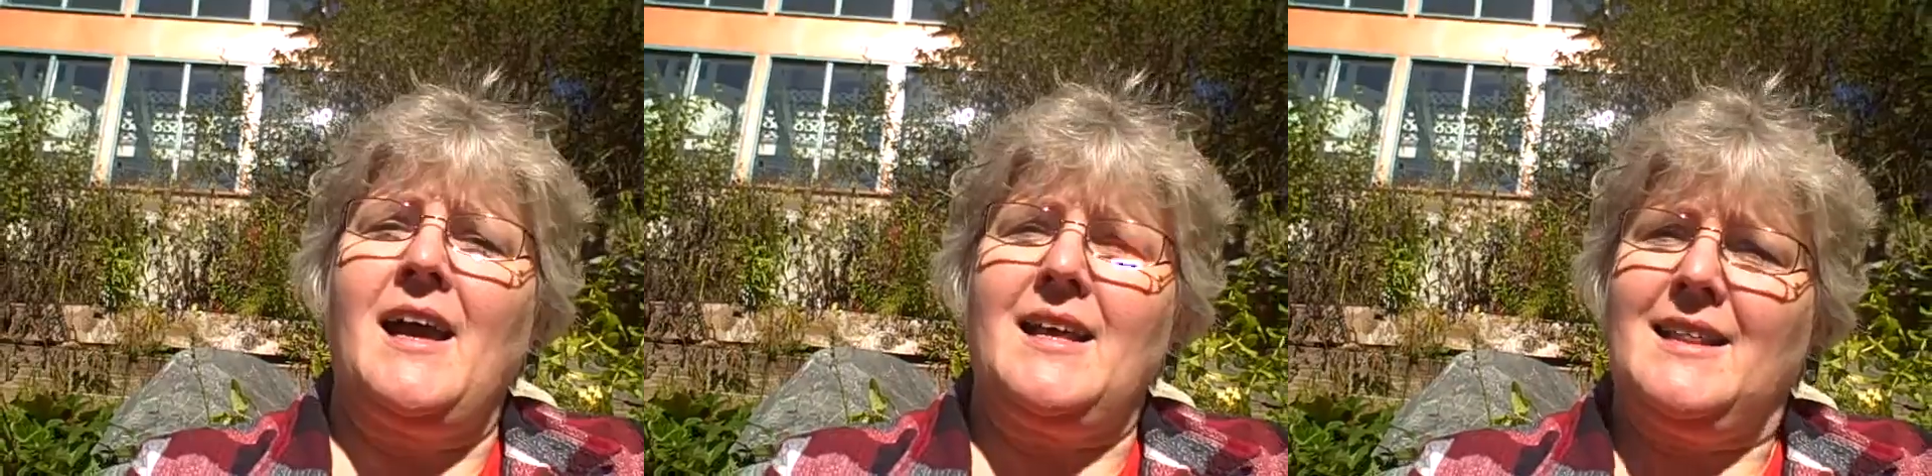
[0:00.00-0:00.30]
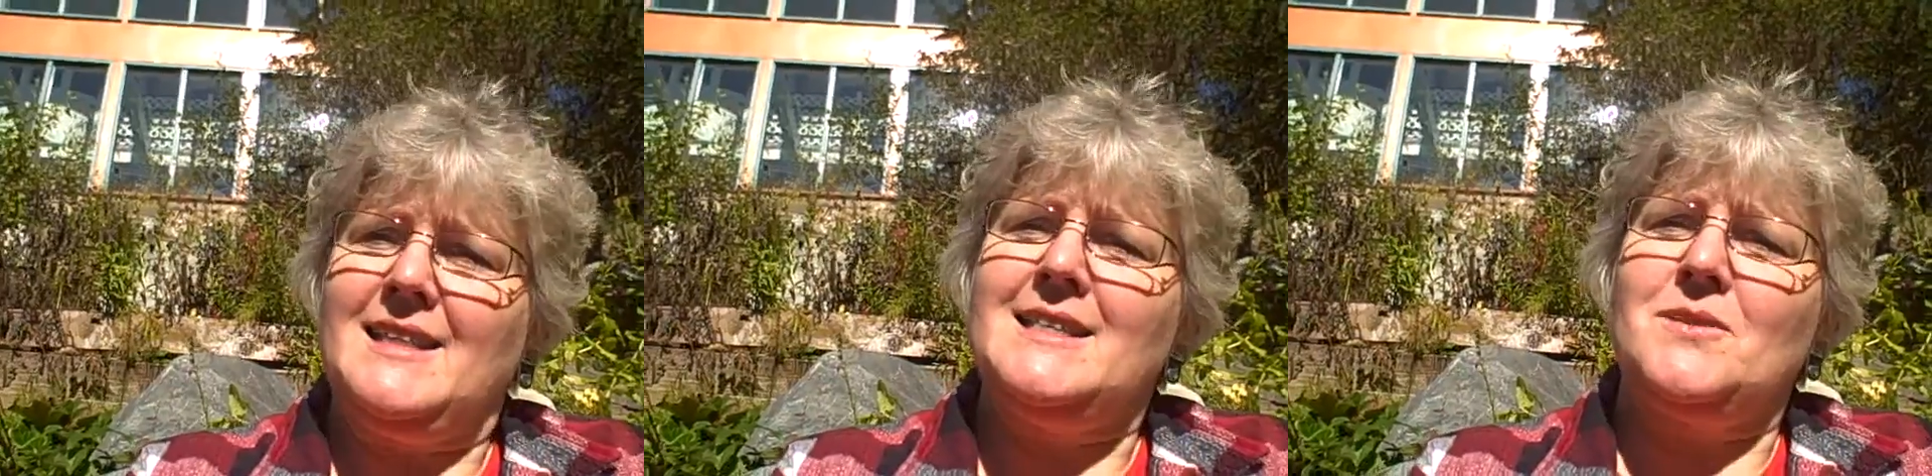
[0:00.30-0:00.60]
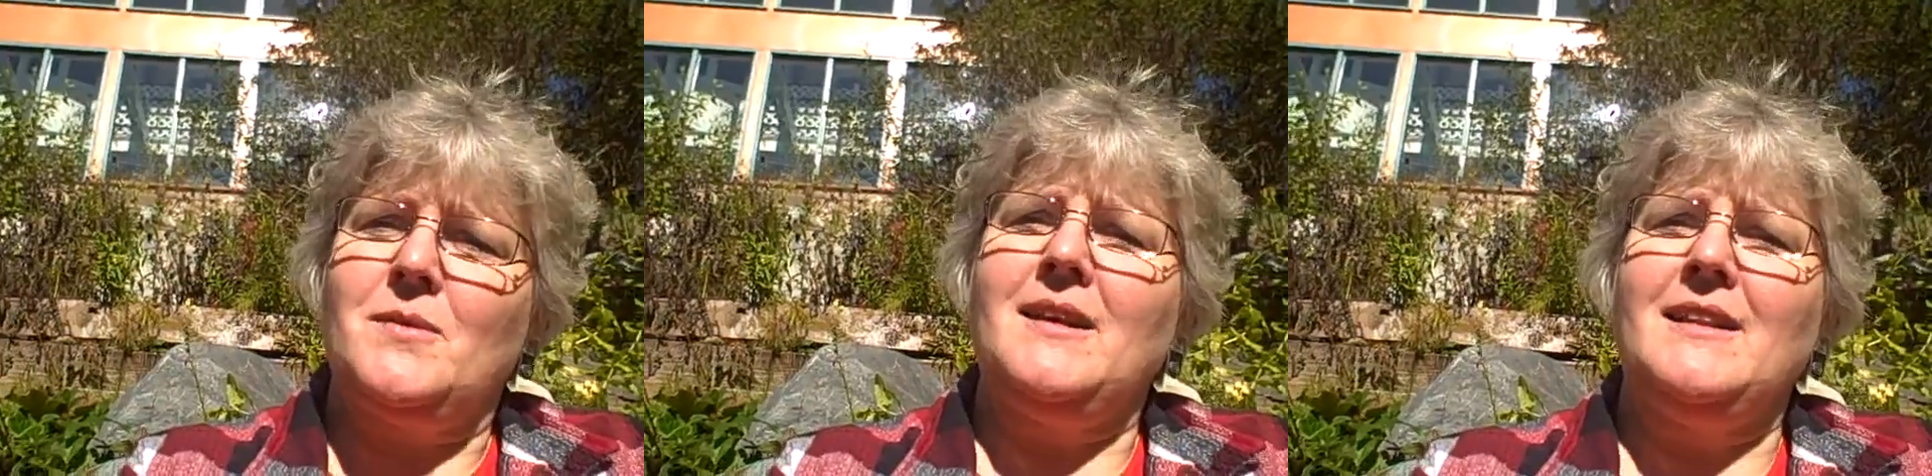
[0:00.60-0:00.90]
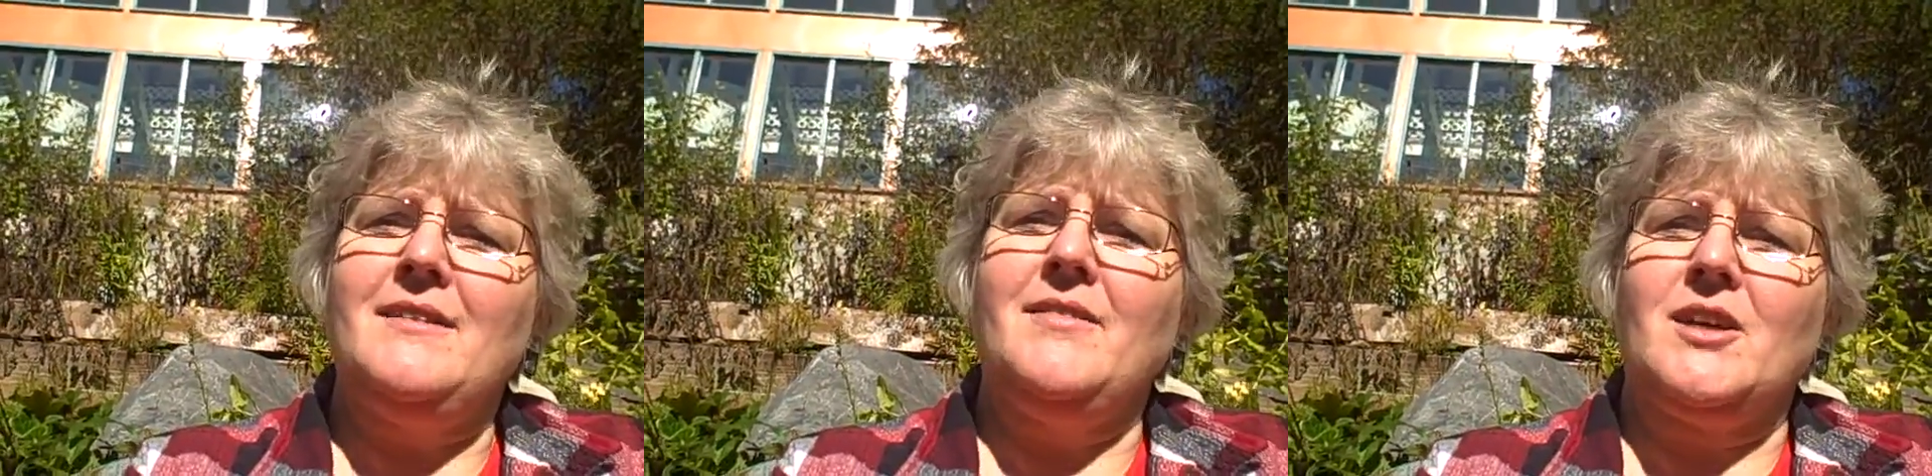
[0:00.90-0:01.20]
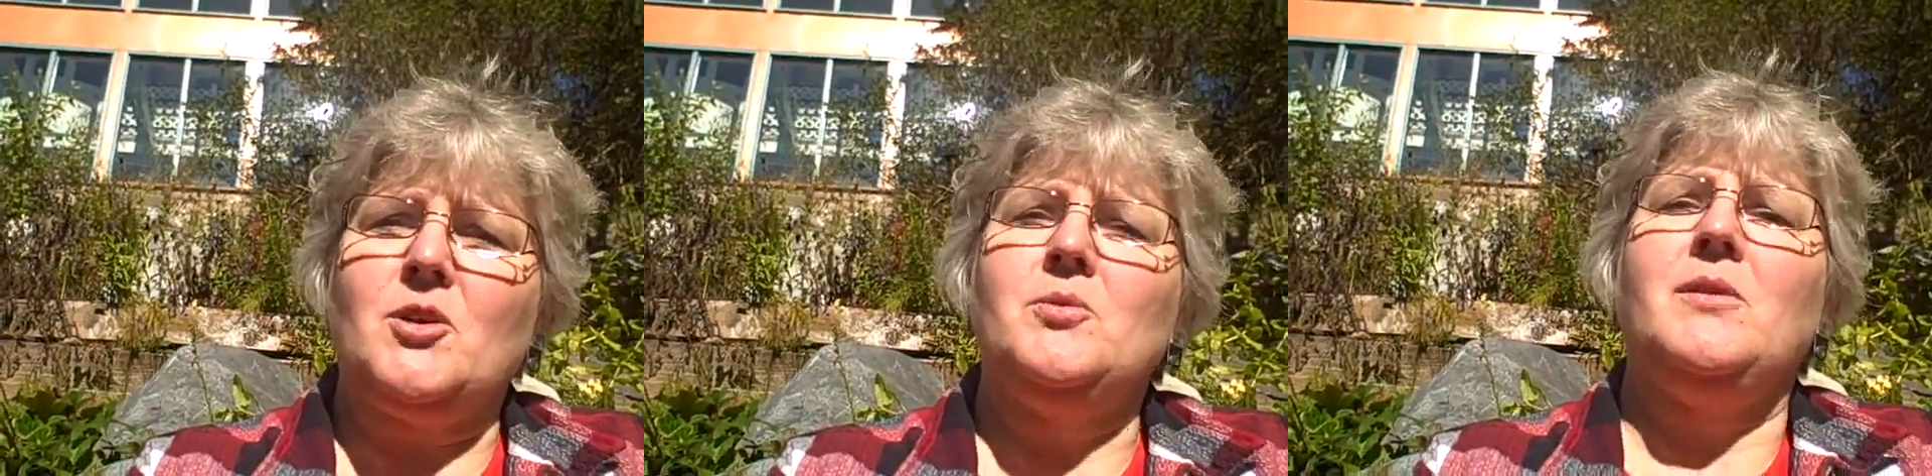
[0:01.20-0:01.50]
I at least want to live in
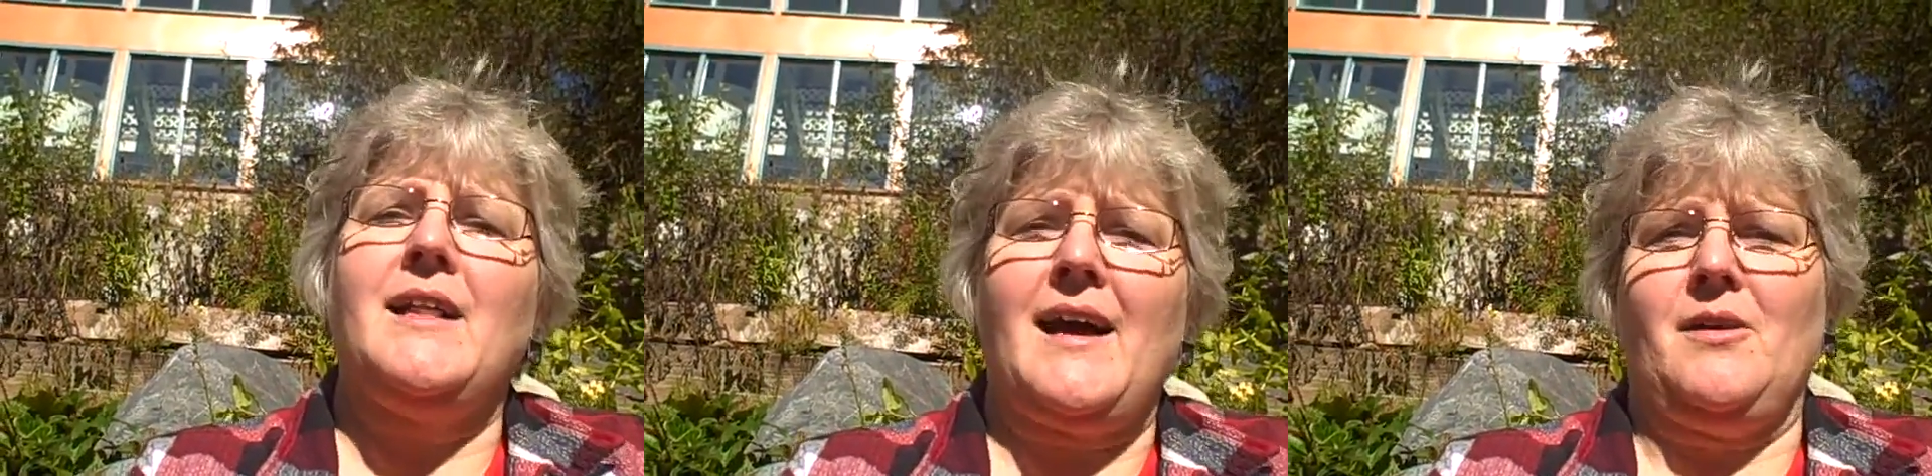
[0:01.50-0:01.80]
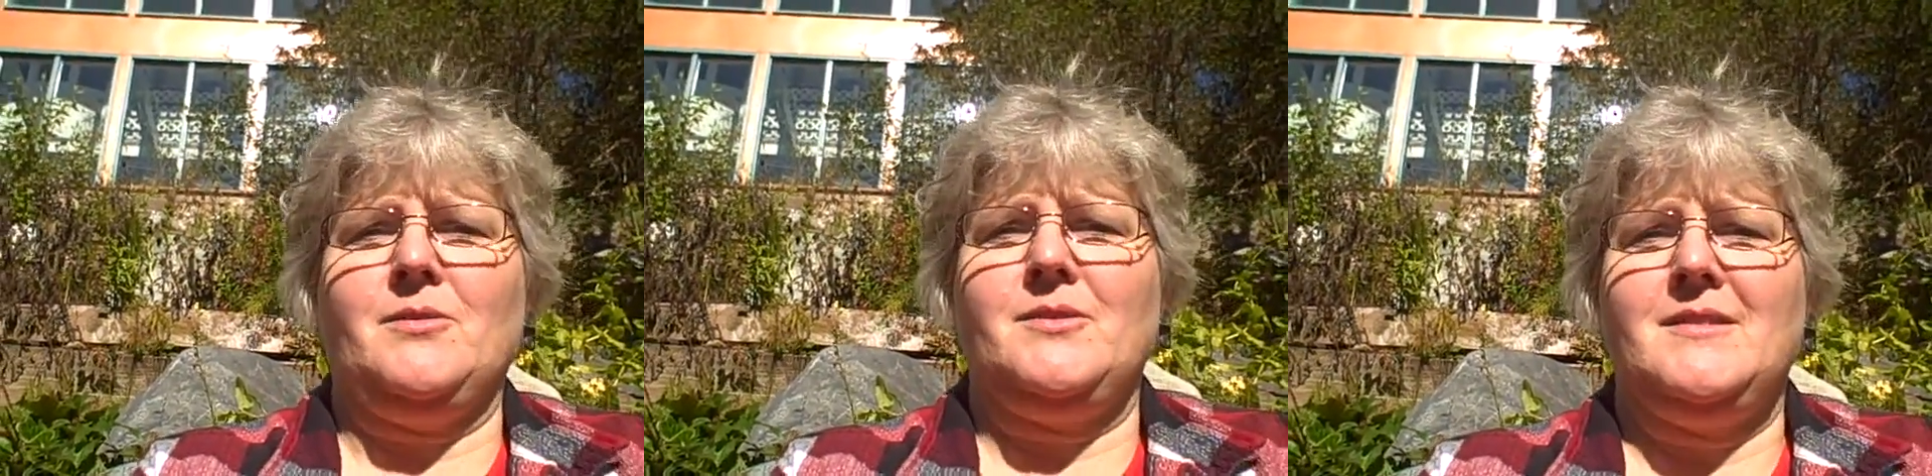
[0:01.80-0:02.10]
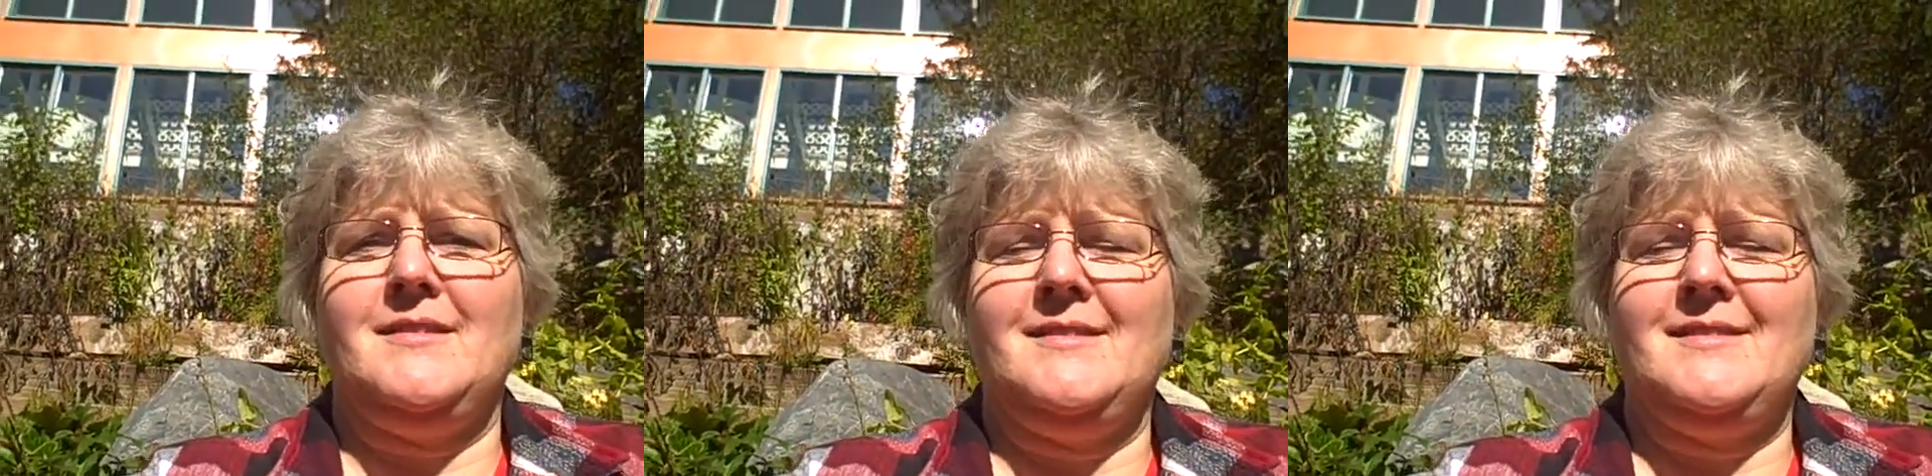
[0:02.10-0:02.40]
a cool house.